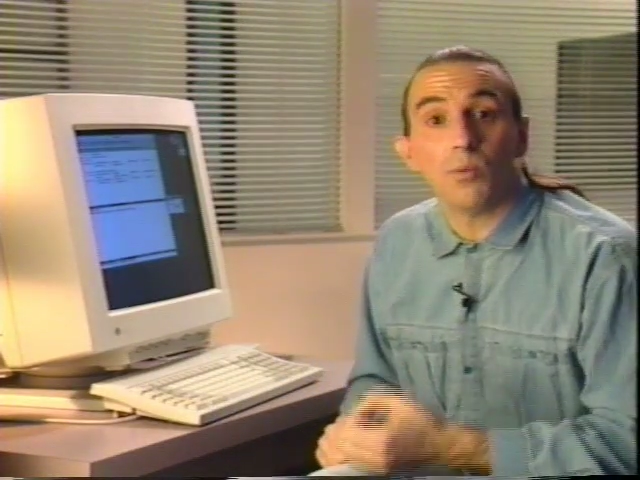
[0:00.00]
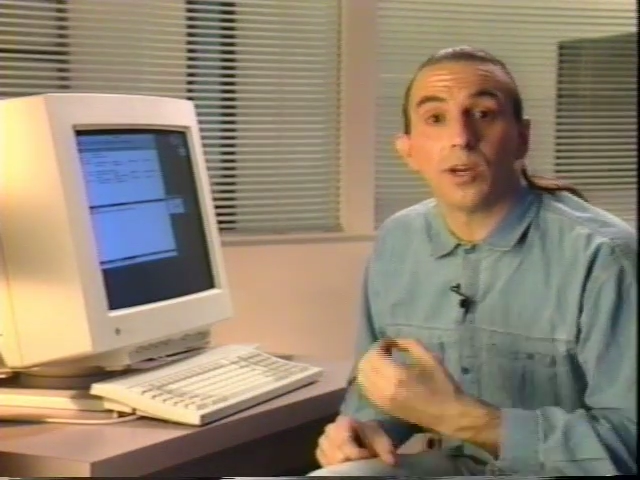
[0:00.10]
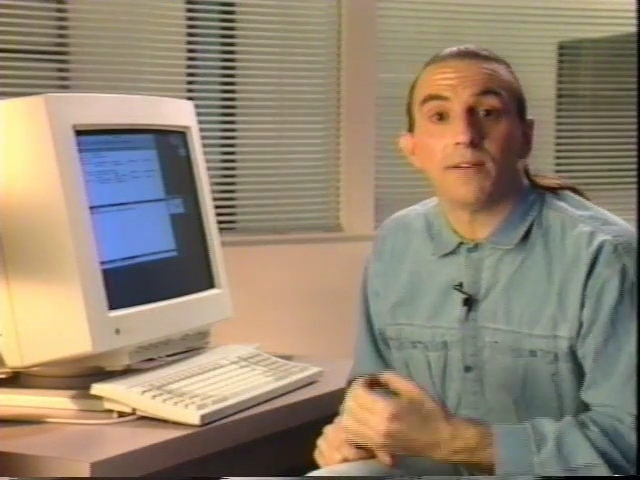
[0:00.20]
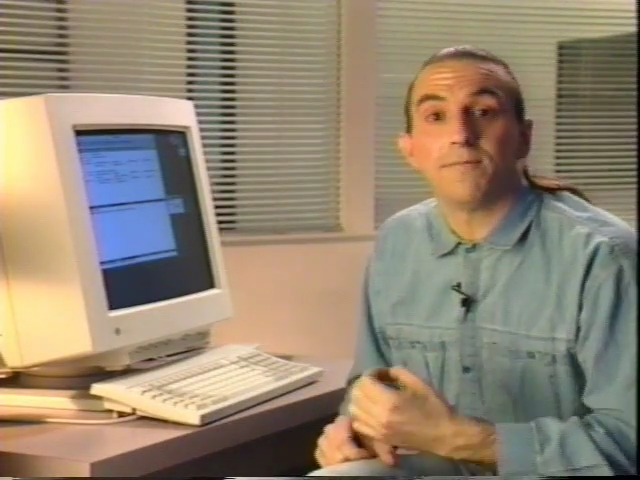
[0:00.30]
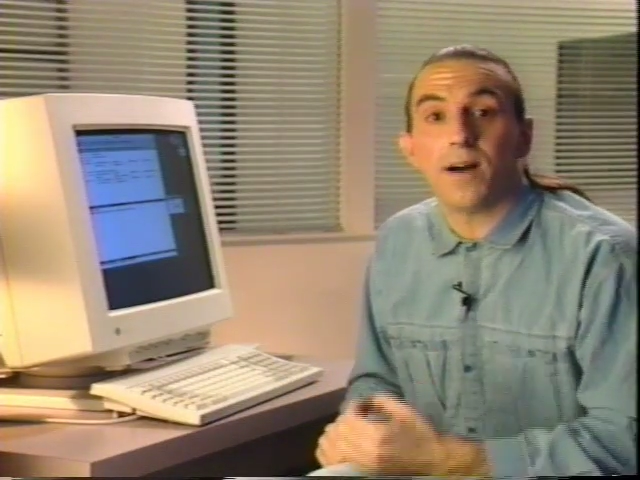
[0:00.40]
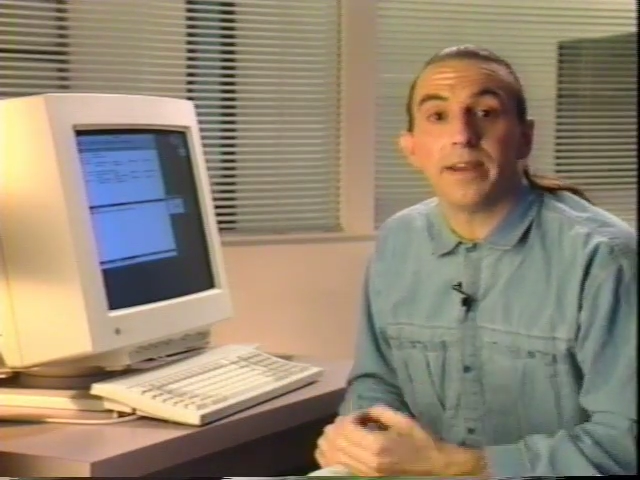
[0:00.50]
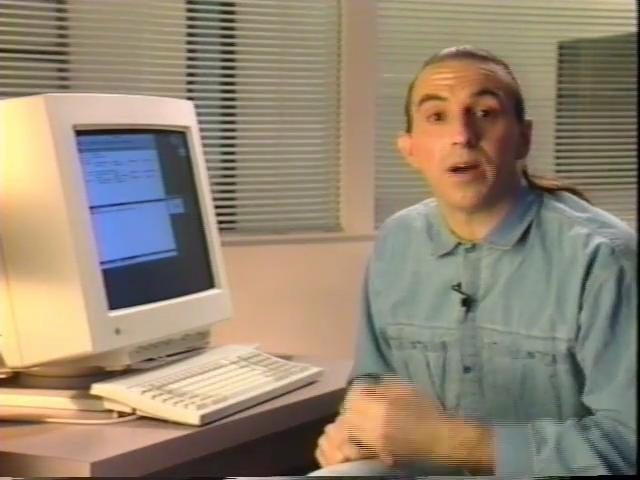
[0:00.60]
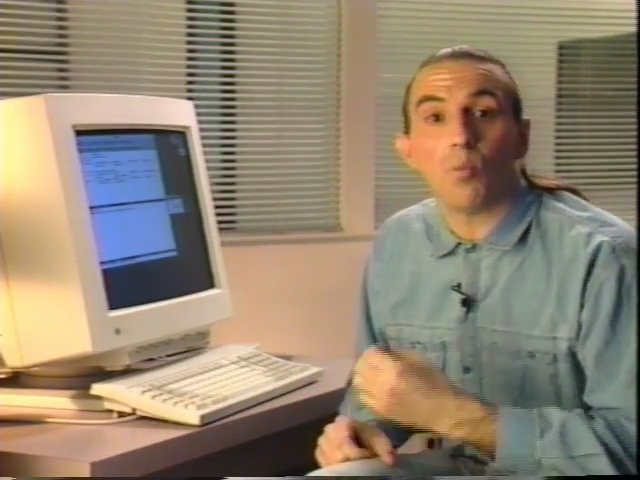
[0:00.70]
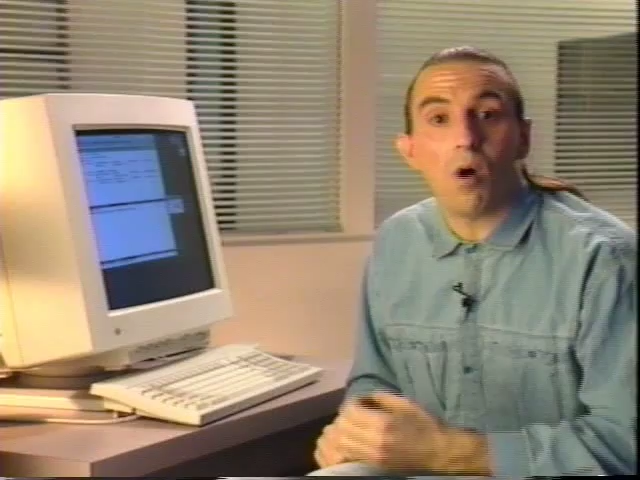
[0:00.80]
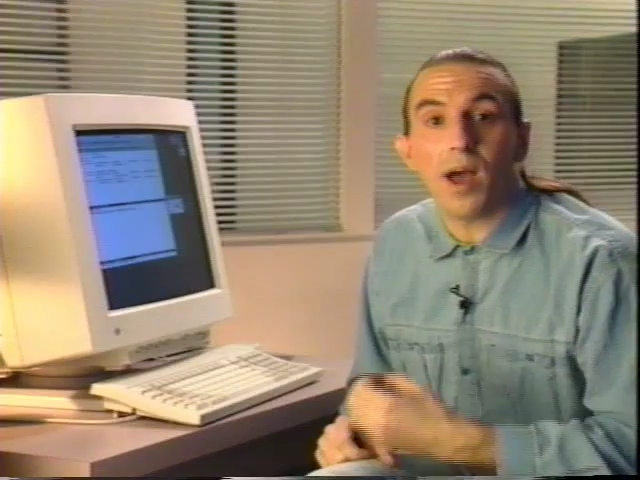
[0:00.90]
We're going to find
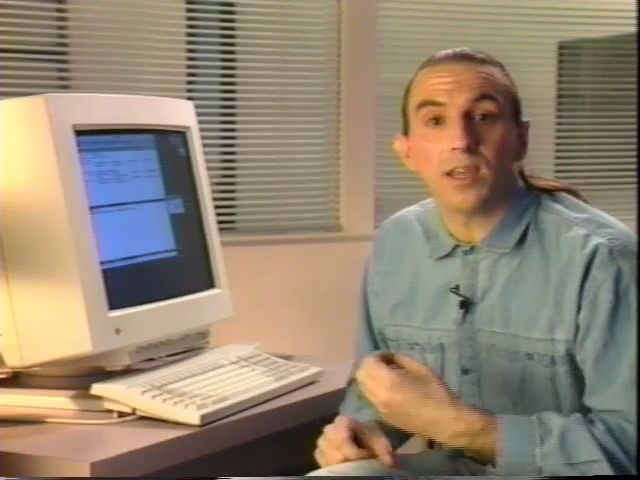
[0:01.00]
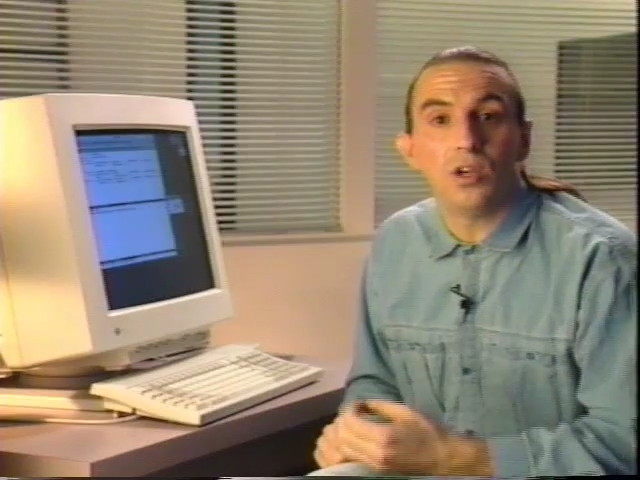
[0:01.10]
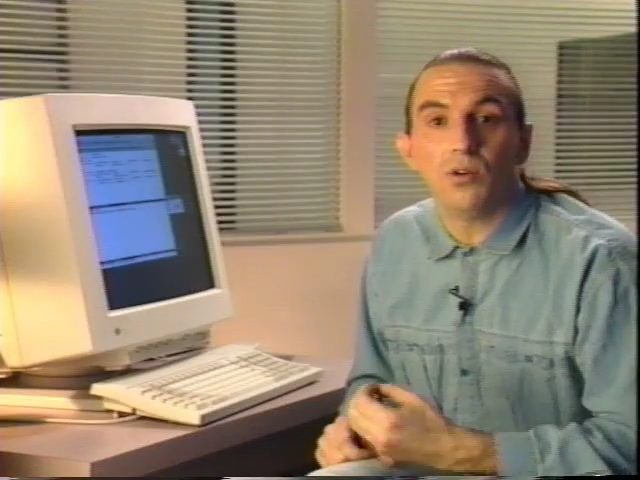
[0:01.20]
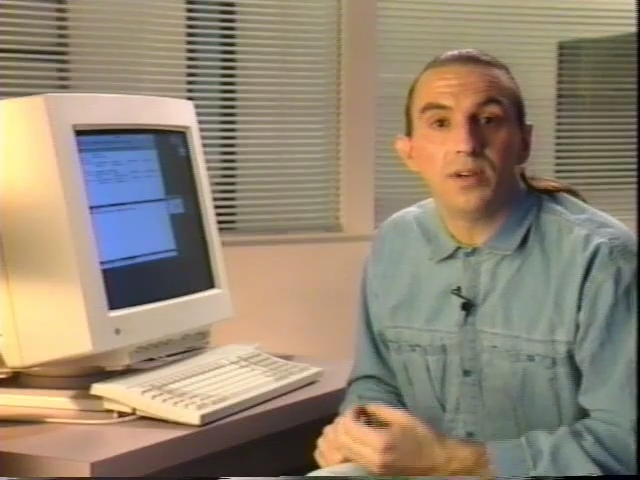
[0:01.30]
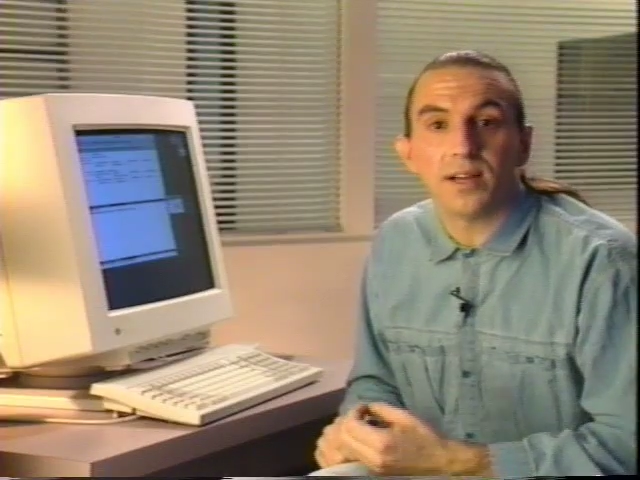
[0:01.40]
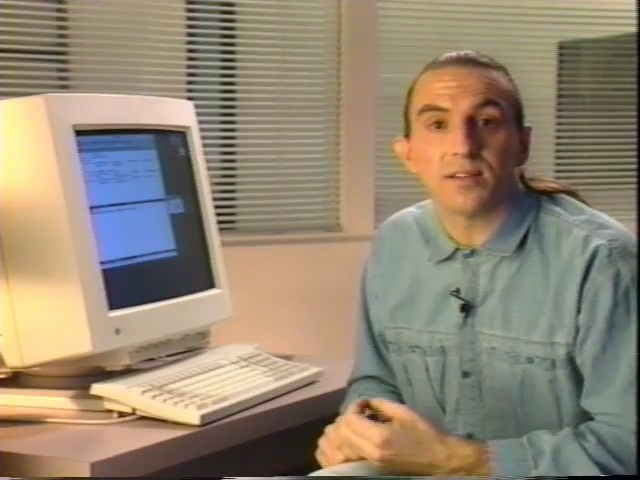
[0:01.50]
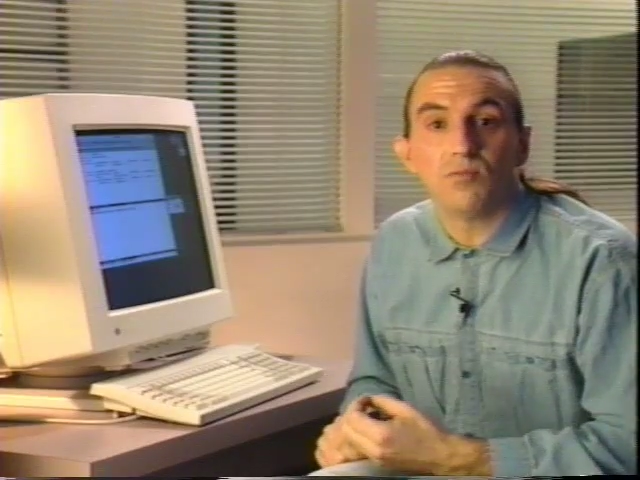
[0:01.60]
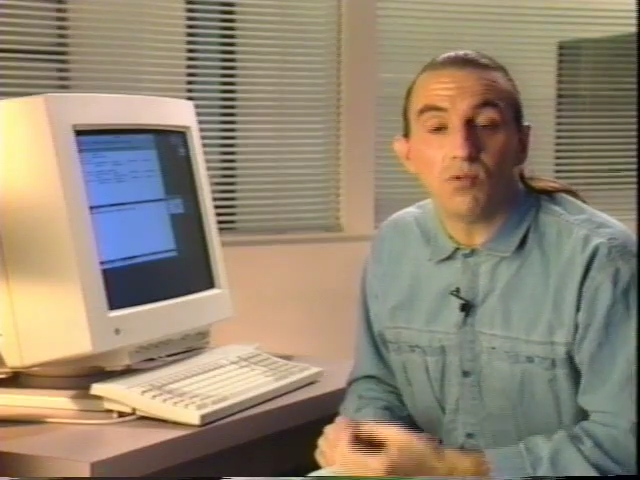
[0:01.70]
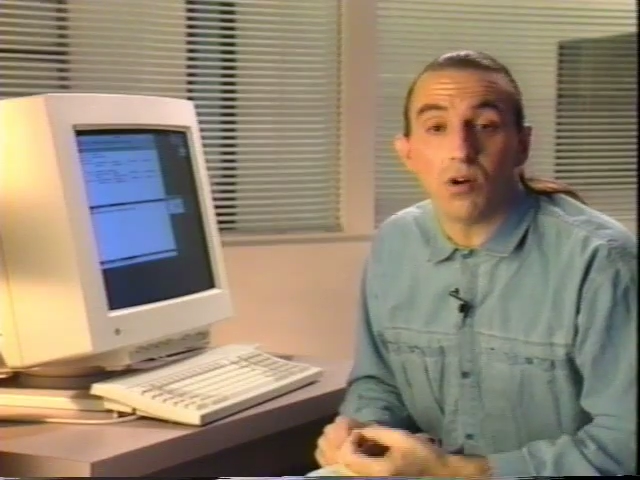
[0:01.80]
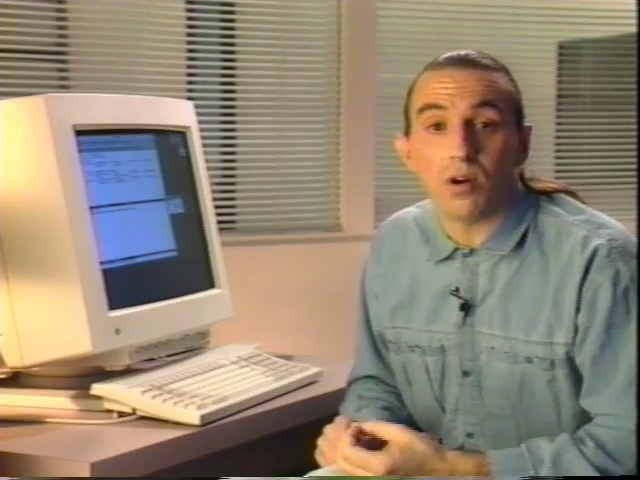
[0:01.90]
out why Q doesn't
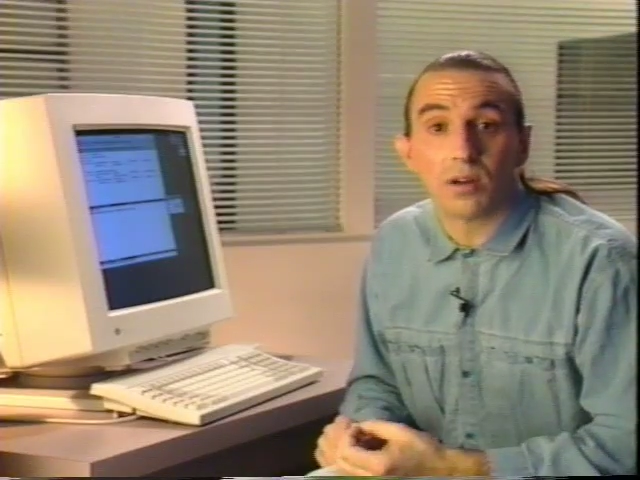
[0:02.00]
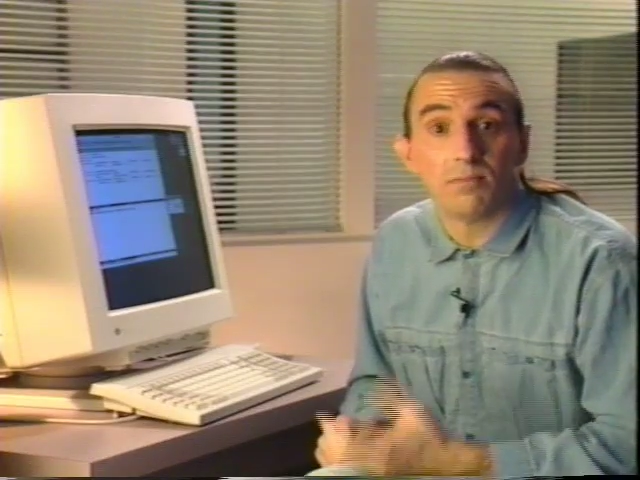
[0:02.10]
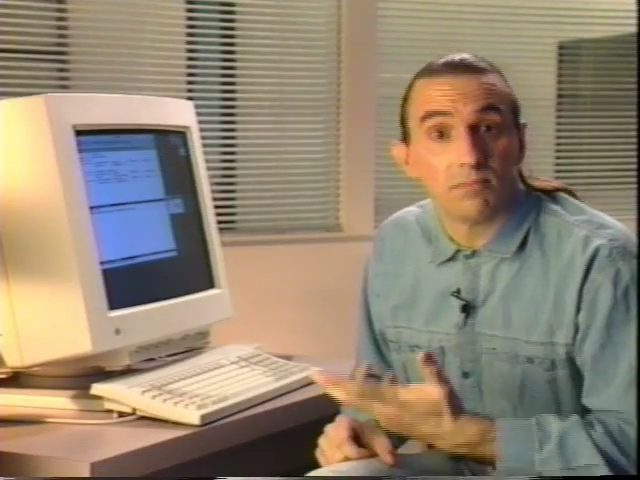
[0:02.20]
work.